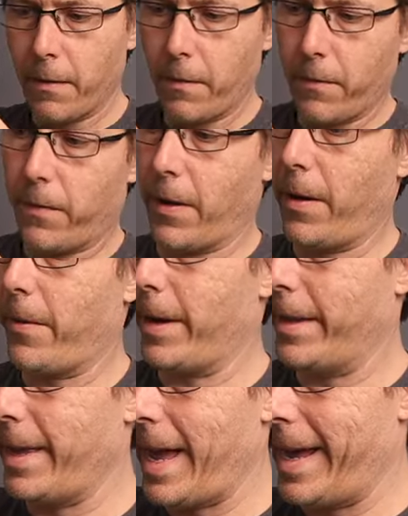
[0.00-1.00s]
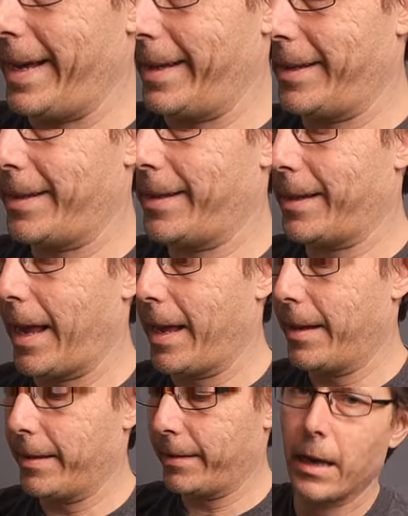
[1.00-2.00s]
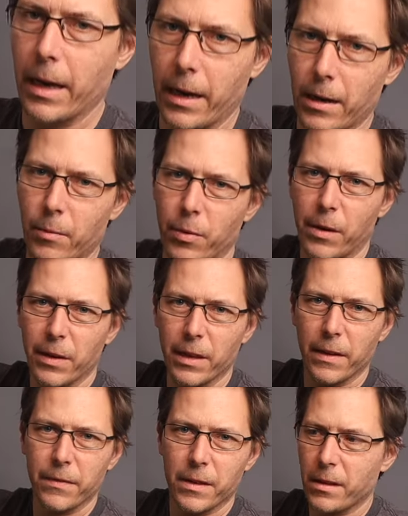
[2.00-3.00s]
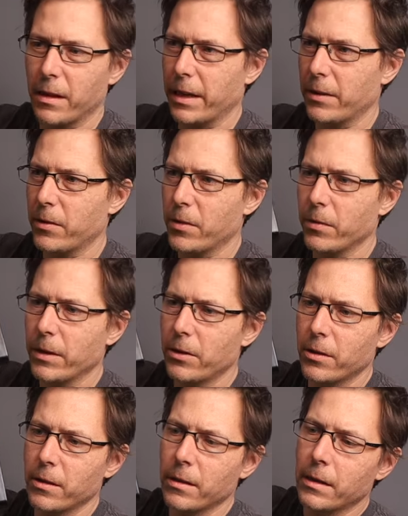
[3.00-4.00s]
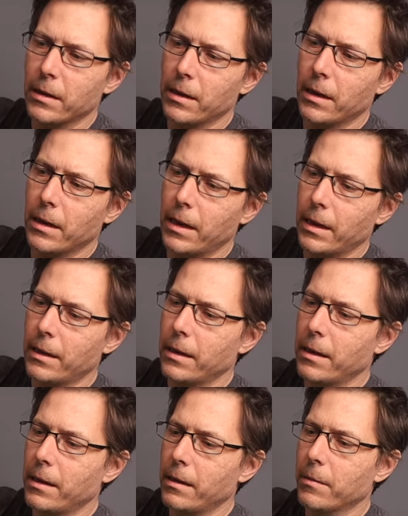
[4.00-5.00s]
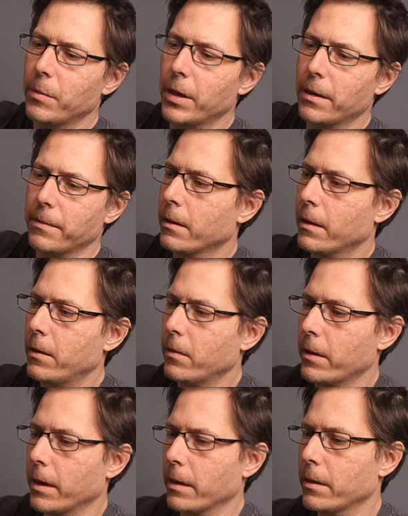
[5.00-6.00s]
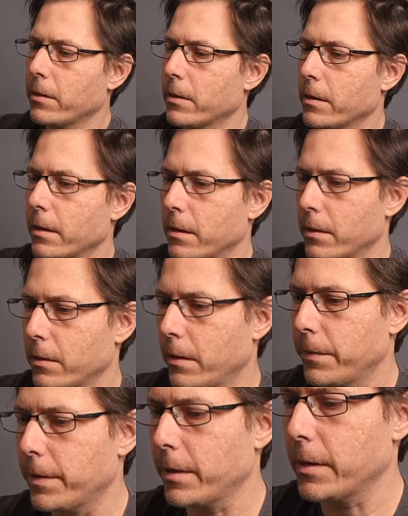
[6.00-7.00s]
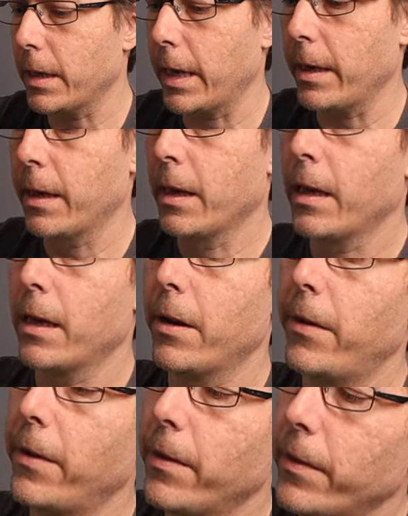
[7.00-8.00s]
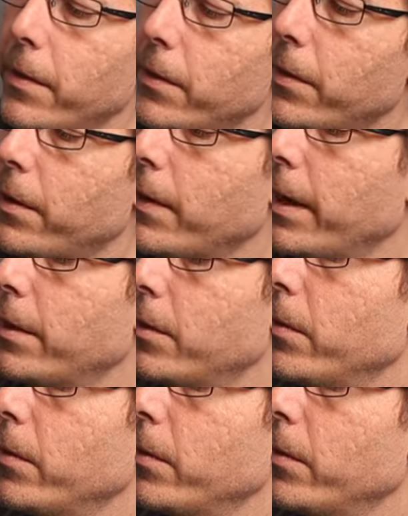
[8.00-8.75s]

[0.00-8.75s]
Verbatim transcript: Very nice. I could have probably left the selector switch connected, but that's okay. Let's just set this off to the side. Here you, you see you got